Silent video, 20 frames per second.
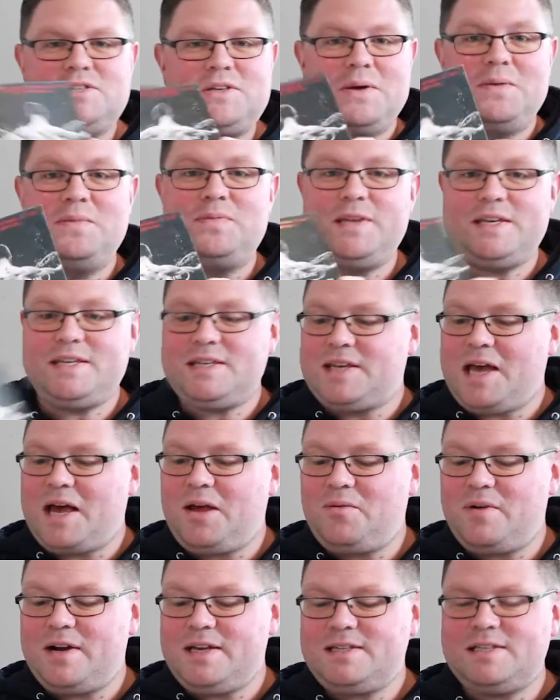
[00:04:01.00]
So this is
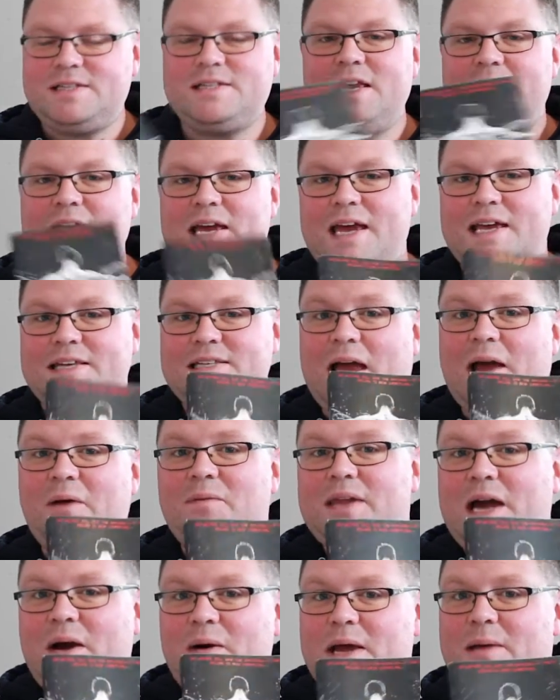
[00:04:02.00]
Hellraisers. It's
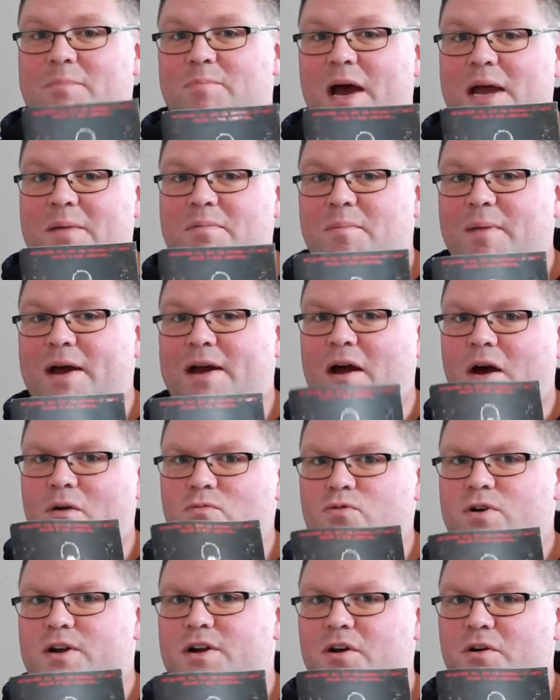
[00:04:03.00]
out now in paperback. I
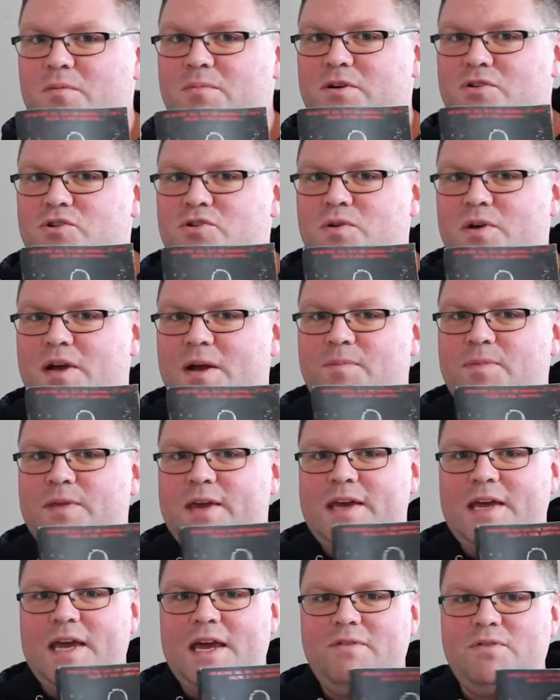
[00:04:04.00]
really hope you enjoy it
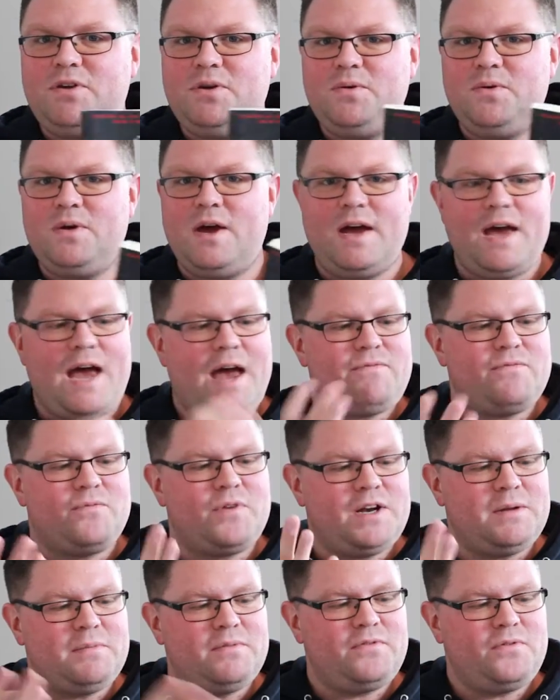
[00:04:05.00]
if you haven't
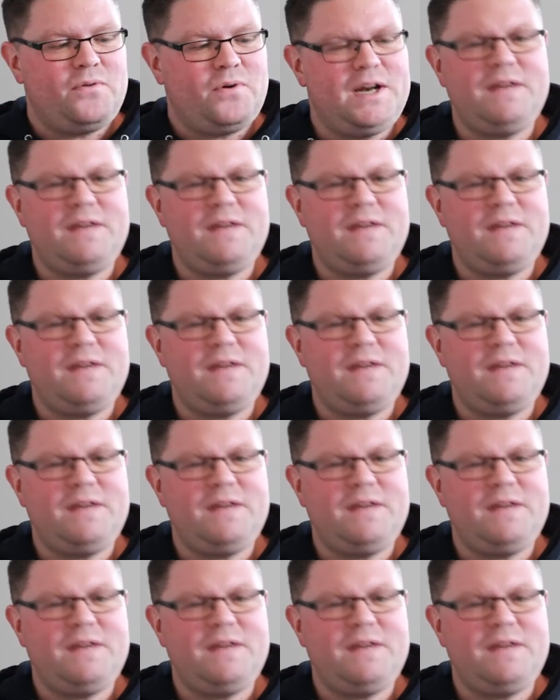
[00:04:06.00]
read it before.